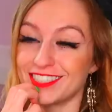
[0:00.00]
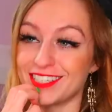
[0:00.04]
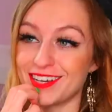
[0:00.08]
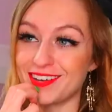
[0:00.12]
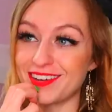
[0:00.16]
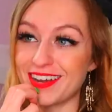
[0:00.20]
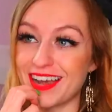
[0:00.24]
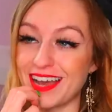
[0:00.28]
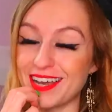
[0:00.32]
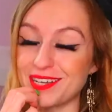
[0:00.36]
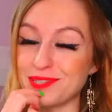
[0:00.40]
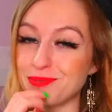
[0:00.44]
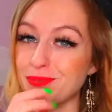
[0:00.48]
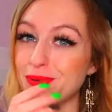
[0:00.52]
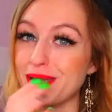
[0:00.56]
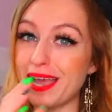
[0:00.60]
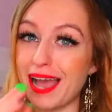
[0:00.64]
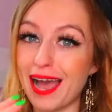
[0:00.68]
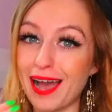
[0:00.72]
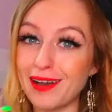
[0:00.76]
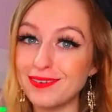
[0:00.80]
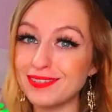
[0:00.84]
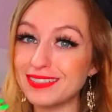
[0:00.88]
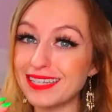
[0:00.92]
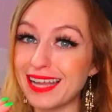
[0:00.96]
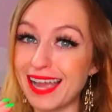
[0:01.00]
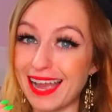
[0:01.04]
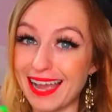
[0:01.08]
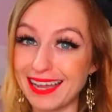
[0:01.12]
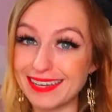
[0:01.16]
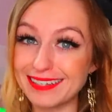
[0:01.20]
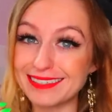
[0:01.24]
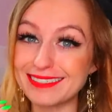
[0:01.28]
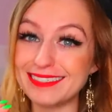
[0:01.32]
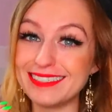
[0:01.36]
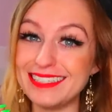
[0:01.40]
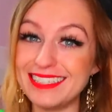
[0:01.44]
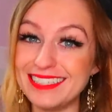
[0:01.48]
So guys, we haven't
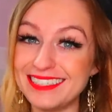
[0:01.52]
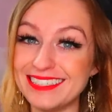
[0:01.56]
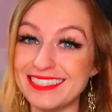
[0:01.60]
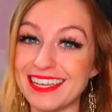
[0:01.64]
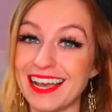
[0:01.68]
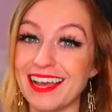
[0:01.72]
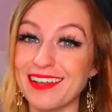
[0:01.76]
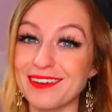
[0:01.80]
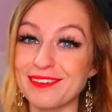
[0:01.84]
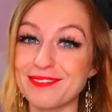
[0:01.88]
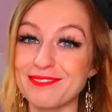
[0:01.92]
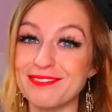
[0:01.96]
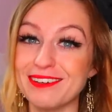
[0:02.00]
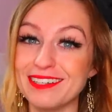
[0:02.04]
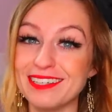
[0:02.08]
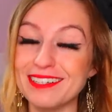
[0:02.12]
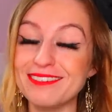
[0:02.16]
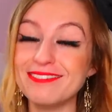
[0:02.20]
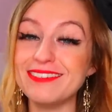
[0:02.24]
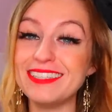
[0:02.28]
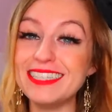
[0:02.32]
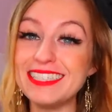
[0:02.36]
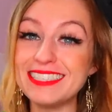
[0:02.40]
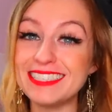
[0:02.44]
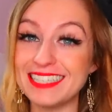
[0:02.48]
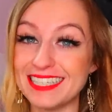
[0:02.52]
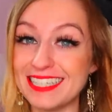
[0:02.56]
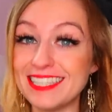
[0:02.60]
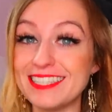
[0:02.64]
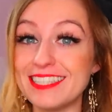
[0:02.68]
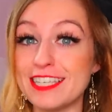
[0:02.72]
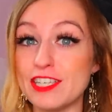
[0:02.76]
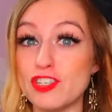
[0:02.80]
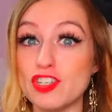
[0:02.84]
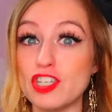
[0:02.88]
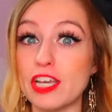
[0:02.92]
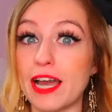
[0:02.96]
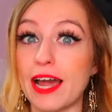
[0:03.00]
actually done one of these
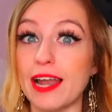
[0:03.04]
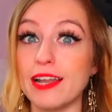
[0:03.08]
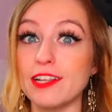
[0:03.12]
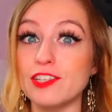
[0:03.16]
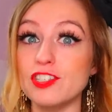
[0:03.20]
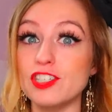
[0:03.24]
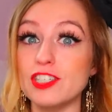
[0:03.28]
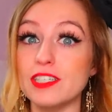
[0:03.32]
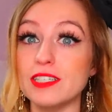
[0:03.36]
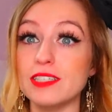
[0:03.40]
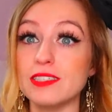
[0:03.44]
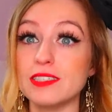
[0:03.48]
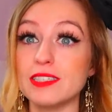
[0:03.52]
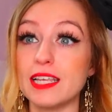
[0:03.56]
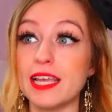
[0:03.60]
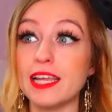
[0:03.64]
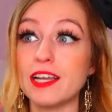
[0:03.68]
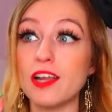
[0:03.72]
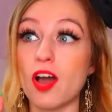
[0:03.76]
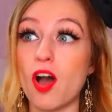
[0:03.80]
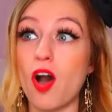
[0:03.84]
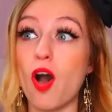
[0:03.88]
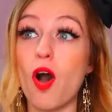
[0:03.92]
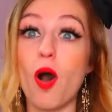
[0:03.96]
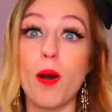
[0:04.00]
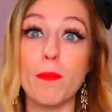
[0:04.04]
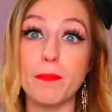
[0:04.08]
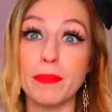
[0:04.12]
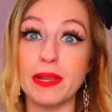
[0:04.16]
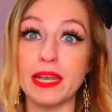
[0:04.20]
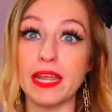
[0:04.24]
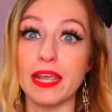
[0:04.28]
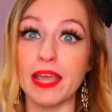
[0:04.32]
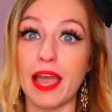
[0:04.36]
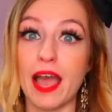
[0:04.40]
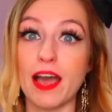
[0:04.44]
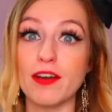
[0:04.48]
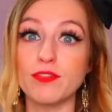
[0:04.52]
eating challenges in a hot
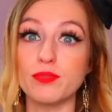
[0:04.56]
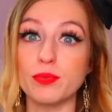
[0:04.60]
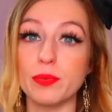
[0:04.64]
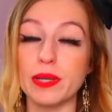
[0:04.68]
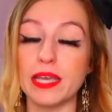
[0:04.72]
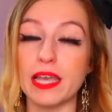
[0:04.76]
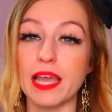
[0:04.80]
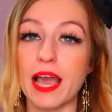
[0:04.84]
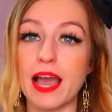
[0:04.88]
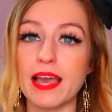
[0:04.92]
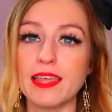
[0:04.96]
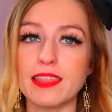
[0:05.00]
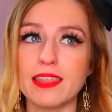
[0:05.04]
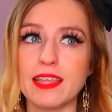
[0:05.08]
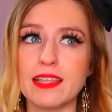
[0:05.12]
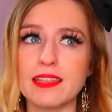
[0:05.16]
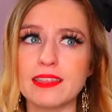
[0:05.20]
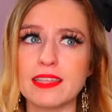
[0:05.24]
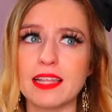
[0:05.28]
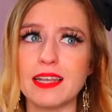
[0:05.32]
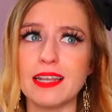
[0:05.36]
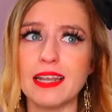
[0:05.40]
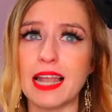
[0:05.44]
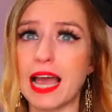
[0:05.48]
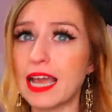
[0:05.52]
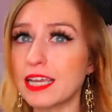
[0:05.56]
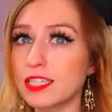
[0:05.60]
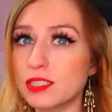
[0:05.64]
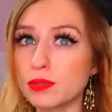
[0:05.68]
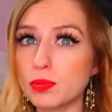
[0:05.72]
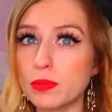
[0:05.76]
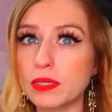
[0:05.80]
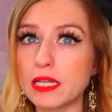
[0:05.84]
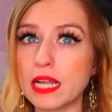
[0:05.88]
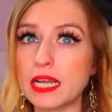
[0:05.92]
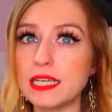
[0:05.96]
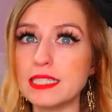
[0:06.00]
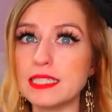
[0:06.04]
minute, have we? I think the last
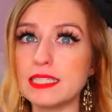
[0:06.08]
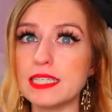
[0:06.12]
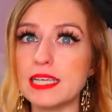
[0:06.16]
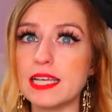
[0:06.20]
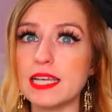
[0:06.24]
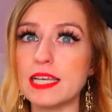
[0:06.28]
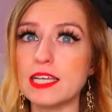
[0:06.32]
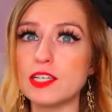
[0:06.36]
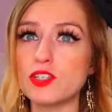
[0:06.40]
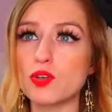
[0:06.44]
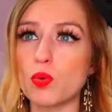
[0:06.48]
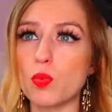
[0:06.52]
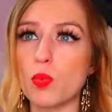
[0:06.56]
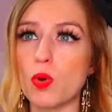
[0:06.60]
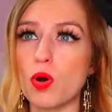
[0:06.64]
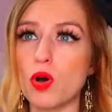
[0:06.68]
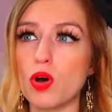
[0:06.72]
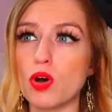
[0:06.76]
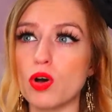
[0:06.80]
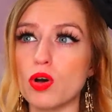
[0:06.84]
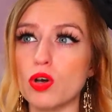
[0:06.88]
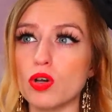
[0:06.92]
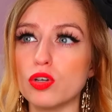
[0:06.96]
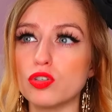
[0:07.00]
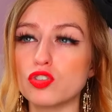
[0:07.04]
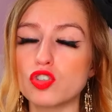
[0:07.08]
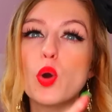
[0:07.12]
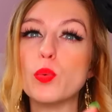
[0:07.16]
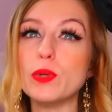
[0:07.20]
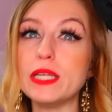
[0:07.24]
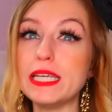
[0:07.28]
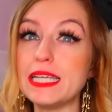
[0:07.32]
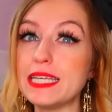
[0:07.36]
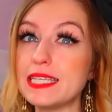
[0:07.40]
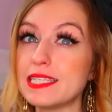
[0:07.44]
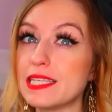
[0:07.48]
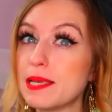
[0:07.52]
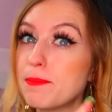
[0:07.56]
one I did was only
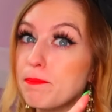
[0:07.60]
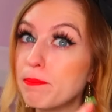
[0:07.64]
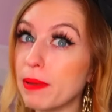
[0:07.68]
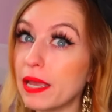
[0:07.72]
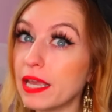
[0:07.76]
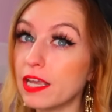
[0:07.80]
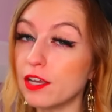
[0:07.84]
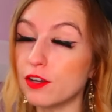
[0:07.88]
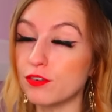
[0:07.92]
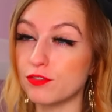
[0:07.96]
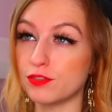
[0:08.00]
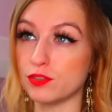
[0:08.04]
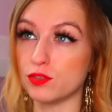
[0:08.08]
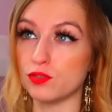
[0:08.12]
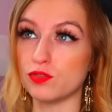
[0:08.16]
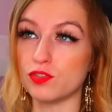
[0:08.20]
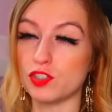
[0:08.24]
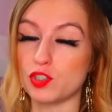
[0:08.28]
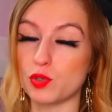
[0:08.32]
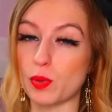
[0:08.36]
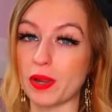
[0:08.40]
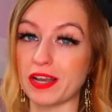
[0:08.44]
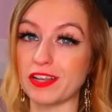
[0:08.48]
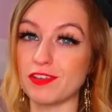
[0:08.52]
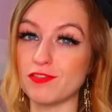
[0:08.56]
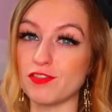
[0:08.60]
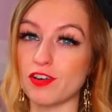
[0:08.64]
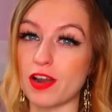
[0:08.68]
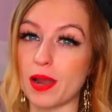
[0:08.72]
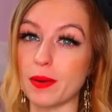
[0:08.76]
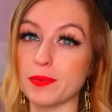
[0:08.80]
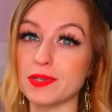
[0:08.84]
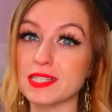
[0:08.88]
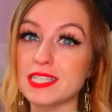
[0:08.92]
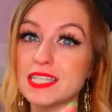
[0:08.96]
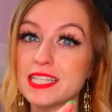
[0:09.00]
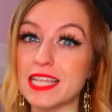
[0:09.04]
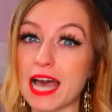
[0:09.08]
eating pink food for 24
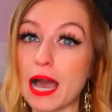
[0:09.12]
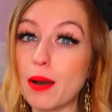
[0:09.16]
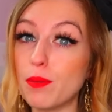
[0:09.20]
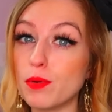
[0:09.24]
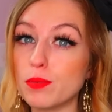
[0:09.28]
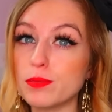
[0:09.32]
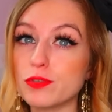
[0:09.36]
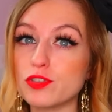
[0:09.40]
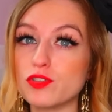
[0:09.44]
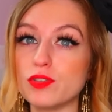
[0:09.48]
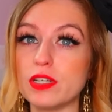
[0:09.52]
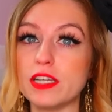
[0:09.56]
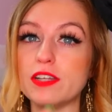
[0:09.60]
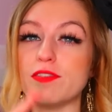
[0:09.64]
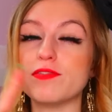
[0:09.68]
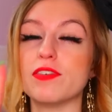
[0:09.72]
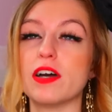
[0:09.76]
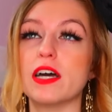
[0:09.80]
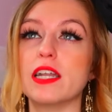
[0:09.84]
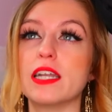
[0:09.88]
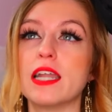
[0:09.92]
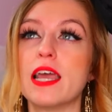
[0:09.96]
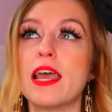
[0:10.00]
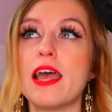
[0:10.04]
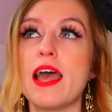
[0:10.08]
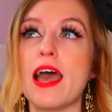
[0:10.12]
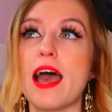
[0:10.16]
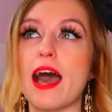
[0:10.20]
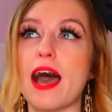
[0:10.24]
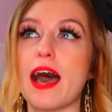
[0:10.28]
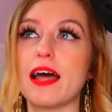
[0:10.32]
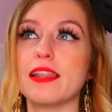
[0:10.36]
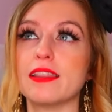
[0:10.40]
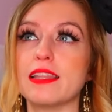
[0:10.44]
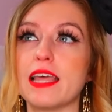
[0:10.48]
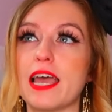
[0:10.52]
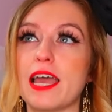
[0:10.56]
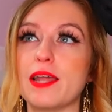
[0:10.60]
hours. That one was really fun.
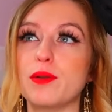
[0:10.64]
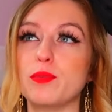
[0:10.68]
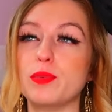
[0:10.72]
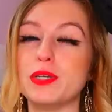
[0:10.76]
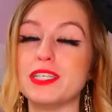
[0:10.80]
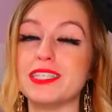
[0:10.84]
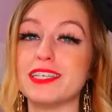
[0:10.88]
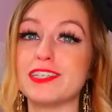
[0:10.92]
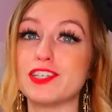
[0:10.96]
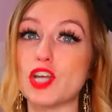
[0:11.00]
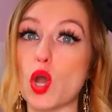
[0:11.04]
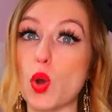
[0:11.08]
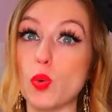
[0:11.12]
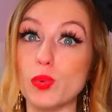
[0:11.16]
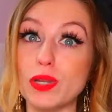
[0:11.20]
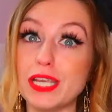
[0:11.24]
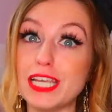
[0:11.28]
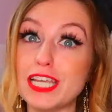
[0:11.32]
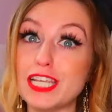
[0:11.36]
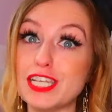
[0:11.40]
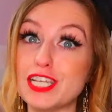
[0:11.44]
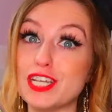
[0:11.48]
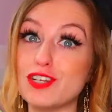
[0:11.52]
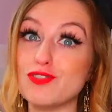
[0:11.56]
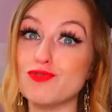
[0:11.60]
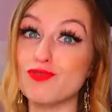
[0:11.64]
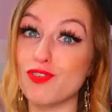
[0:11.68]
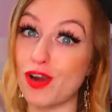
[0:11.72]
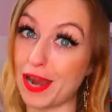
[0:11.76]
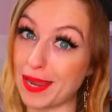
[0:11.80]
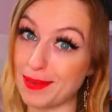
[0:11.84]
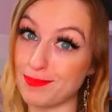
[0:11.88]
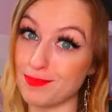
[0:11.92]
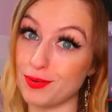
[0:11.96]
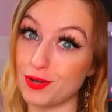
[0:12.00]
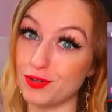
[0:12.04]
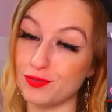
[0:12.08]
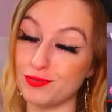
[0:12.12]
And then we did only eating
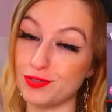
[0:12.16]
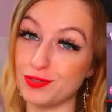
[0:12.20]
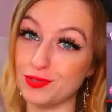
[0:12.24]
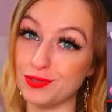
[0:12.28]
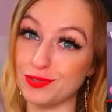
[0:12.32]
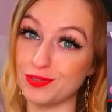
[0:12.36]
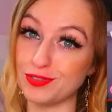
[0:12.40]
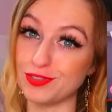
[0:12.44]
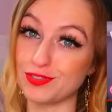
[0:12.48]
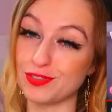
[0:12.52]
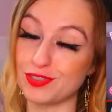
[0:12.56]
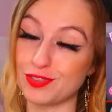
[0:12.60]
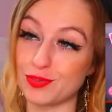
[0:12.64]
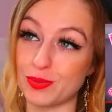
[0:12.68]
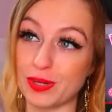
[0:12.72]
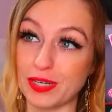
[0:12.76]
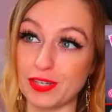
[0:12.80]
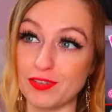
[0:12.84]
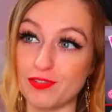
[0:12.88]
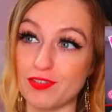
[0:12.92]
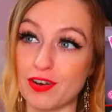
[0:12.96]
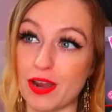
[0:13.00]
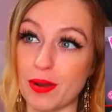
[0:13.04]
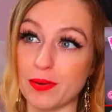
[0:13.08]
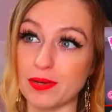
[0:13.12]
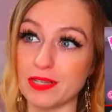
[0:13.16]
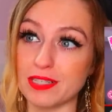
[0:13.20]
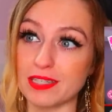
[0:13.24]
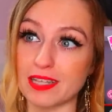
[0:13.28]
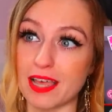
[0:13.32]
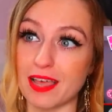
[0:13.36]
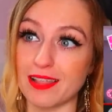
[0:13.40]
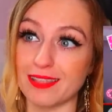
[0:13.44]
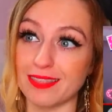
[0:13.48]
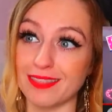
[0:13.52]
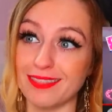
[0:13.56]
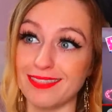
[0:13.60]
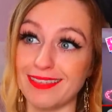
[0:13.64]
rainbow foods for 24 hours.
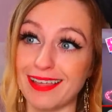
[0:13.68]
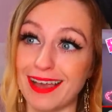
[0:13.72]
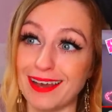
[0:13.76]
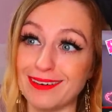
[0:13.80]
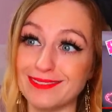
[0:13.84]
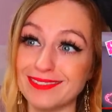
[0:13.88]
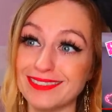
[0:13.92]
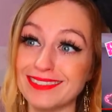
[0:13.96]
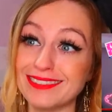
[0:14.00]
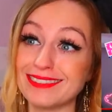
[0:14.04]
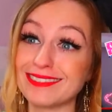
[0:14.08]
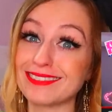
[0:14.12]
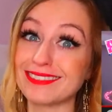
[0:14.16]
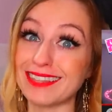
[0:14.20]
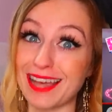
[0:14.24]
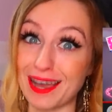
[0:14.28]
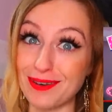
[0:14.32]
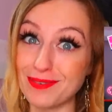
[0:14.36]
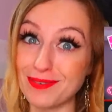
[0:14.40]
And that was